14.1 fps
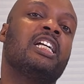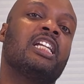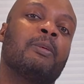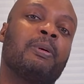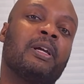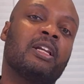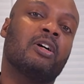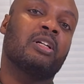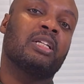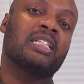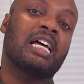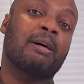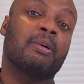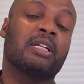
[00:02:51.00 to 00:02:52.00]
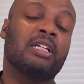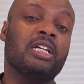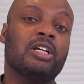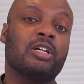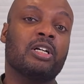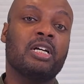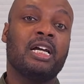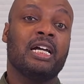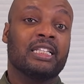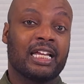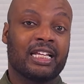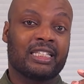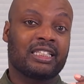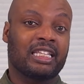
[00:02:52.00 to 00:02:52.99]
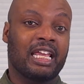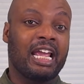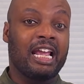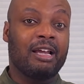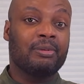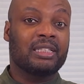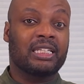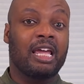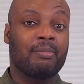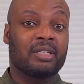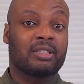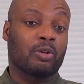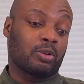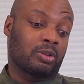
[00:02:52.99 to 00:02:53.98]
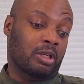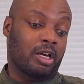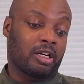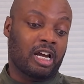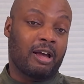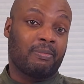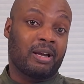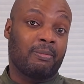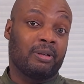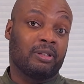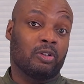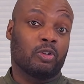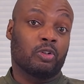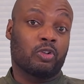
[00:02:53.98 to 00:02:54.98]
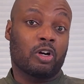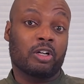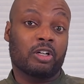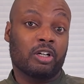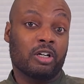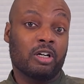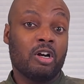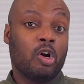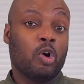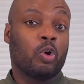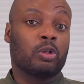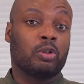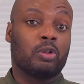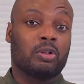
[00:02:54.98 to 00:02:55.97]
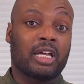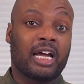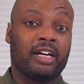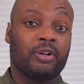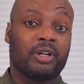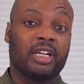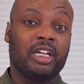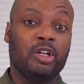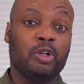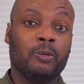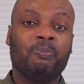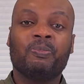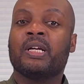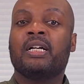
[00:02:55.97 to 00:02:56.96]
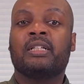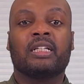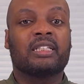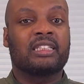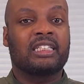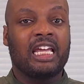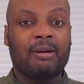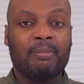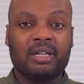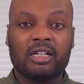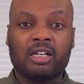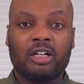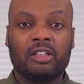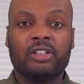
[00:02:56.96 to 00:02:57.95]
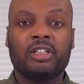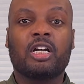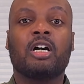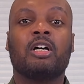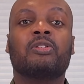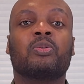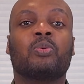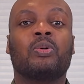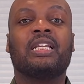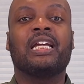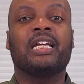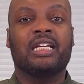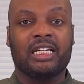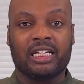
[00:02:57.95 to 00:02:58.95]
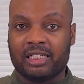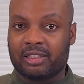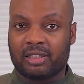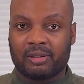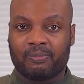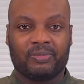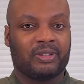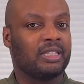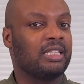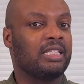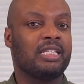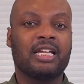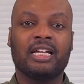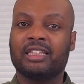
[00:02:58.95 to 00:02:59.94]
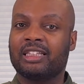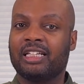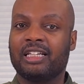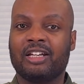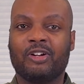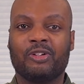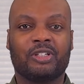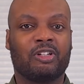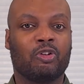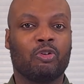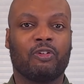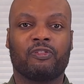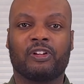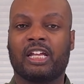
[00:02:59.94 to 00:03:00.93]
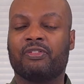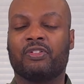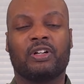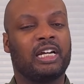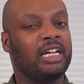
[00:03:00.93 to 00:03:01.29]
depending on the time of the year. That same salmon, so sockeye might be a little darker or a little lighter in hue. The salmon color comes from what they eat. Nothing else to do with flavor,